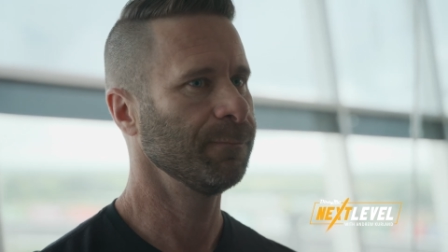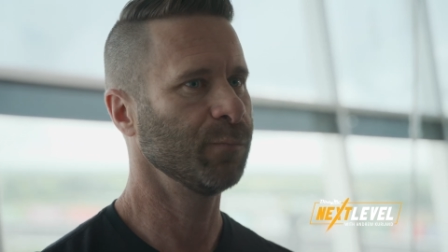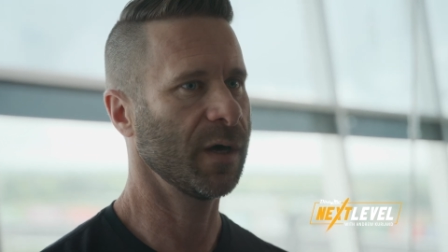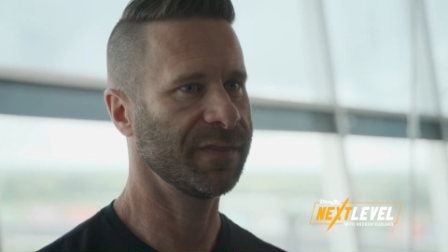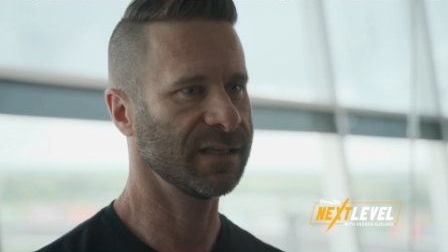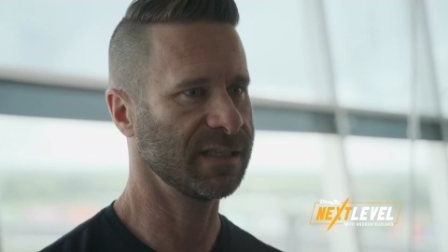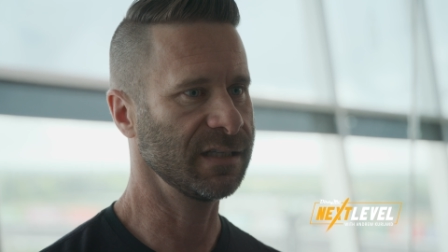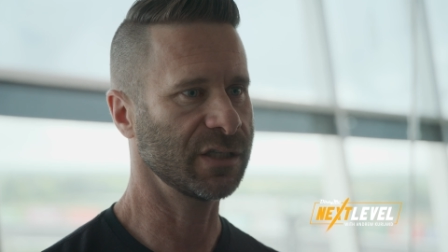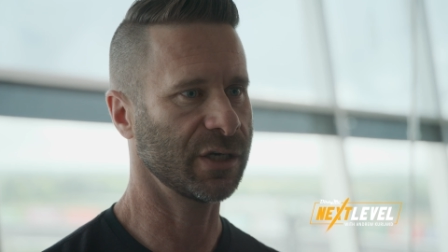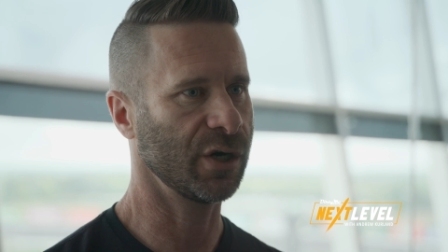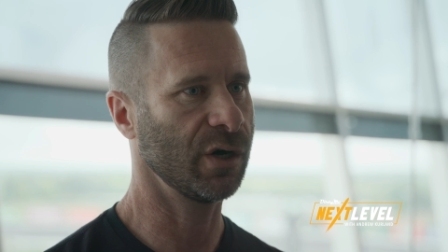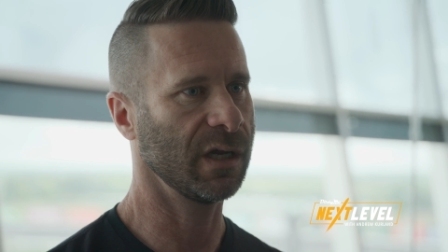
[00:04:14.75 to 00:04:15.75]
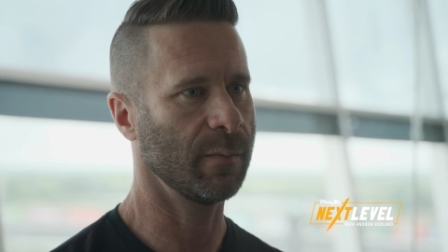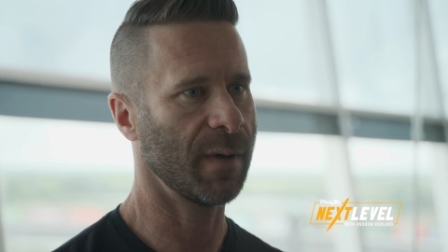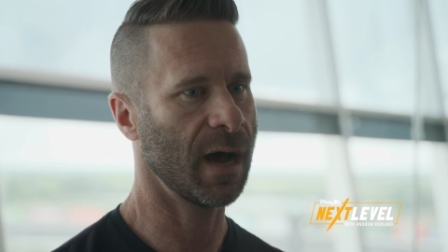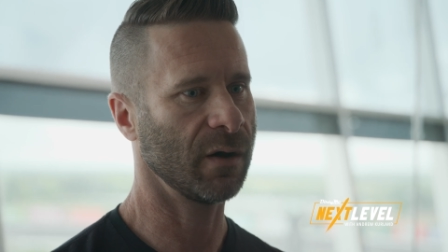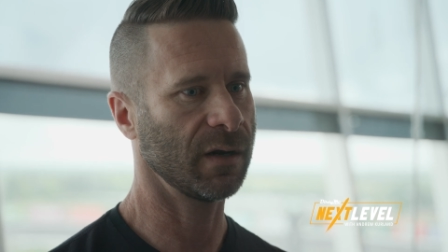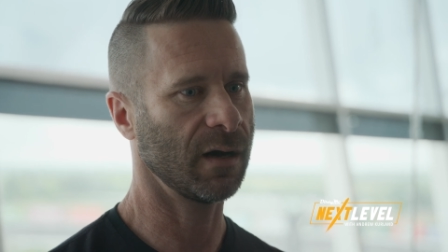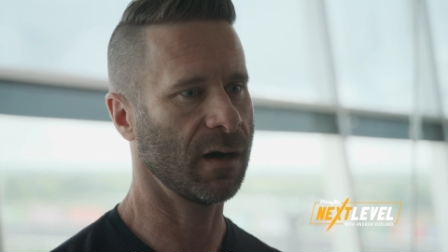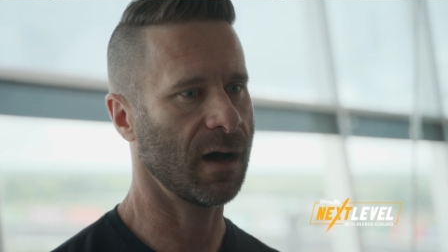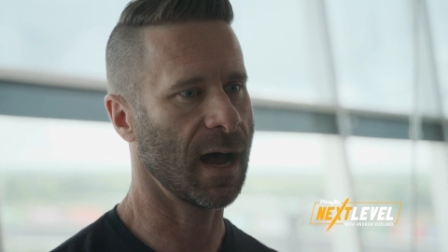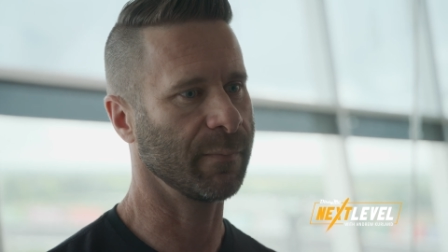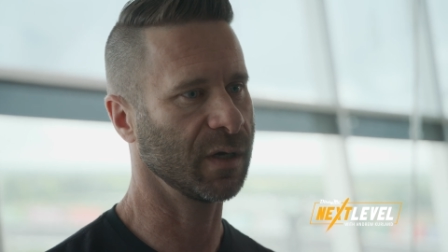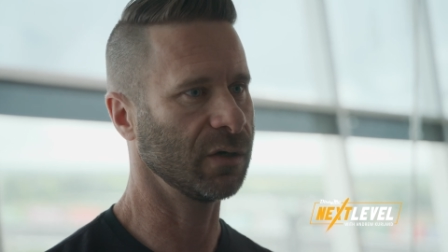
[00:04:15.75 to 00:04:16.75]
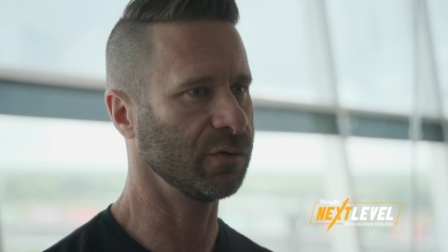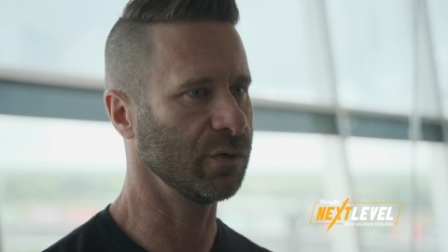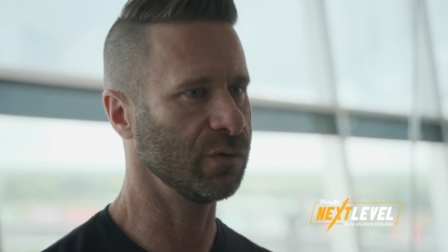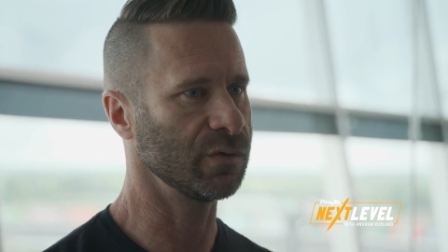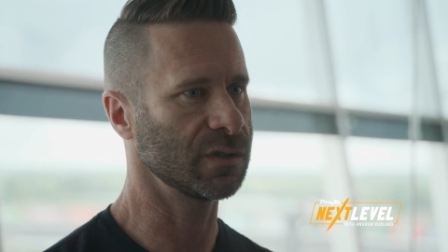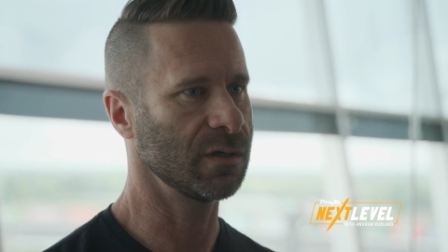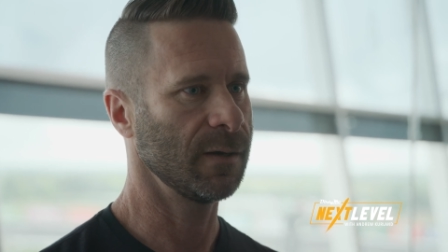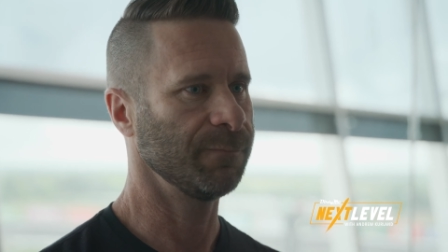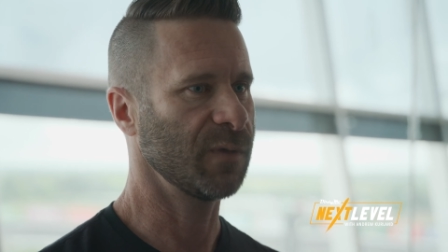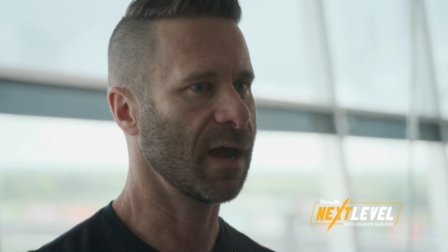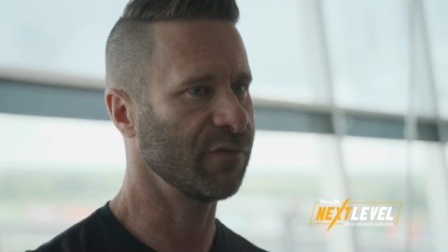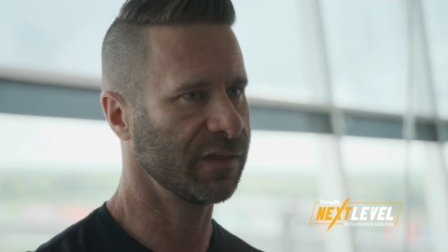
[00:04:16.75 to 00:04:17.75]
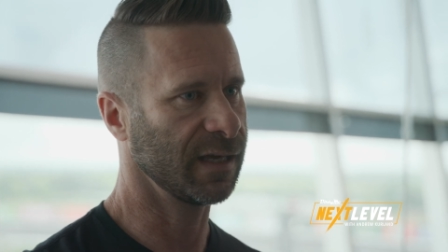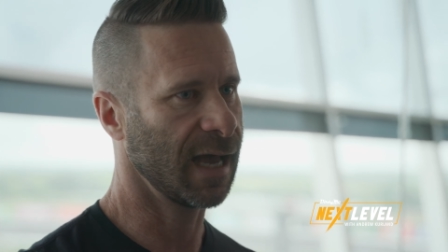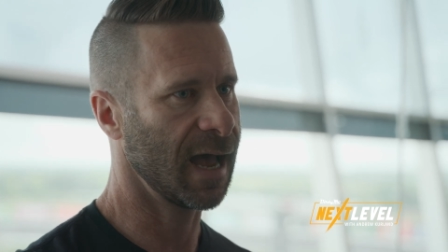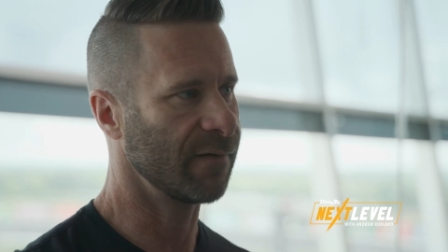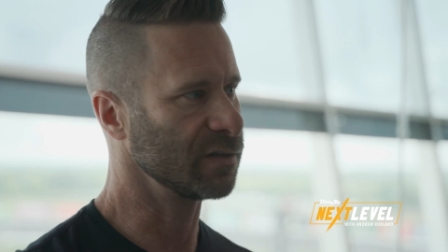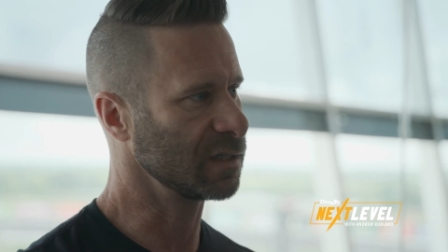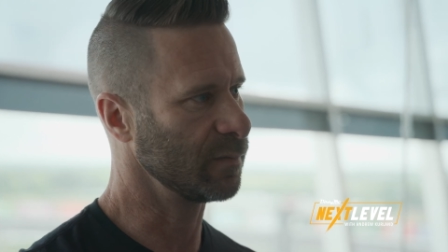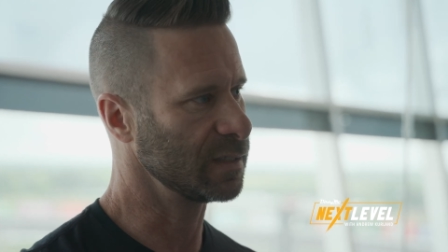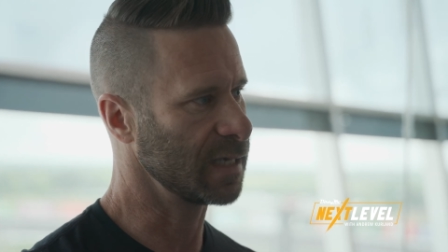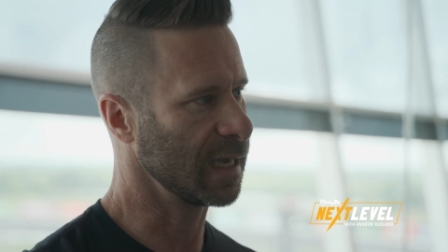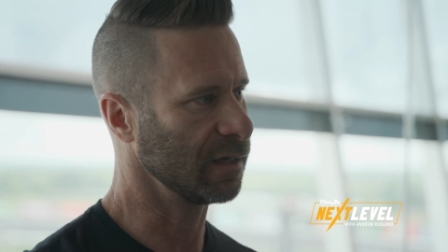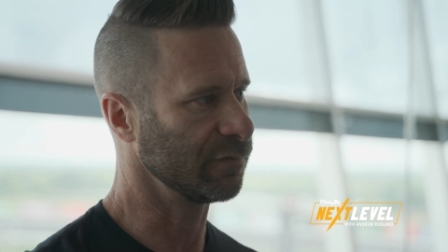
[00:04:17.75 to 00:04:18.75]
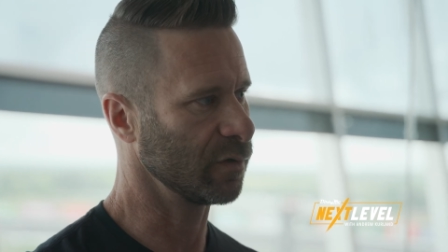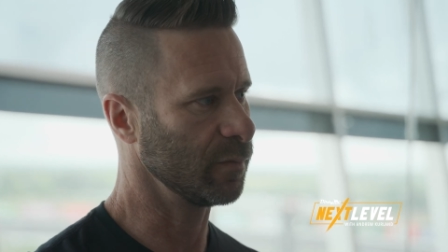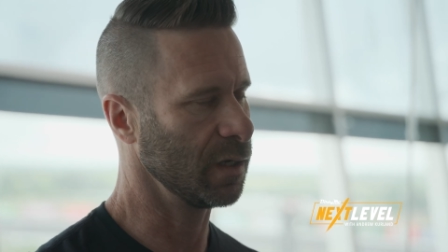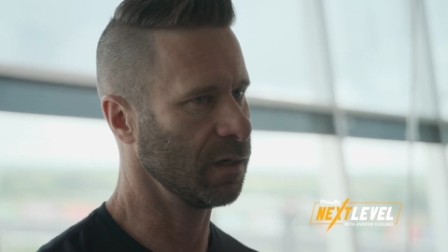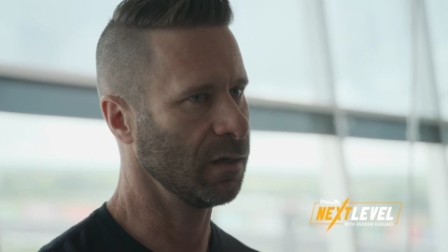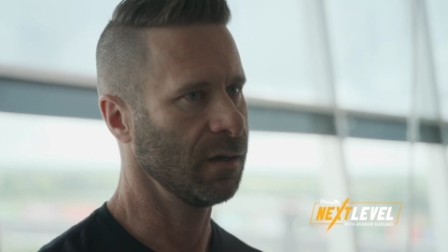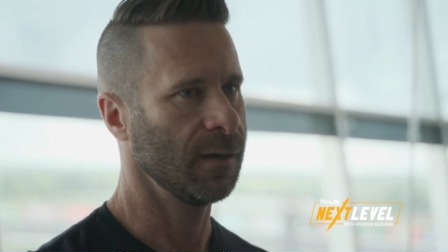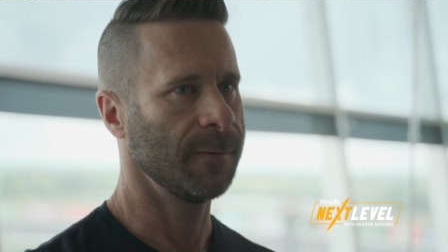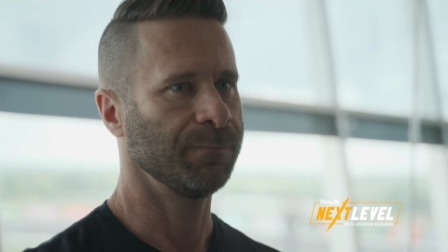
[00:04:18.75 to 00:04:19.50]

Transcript: But this insecurity about, I'm going to lose, everything I have is going to be taken from me.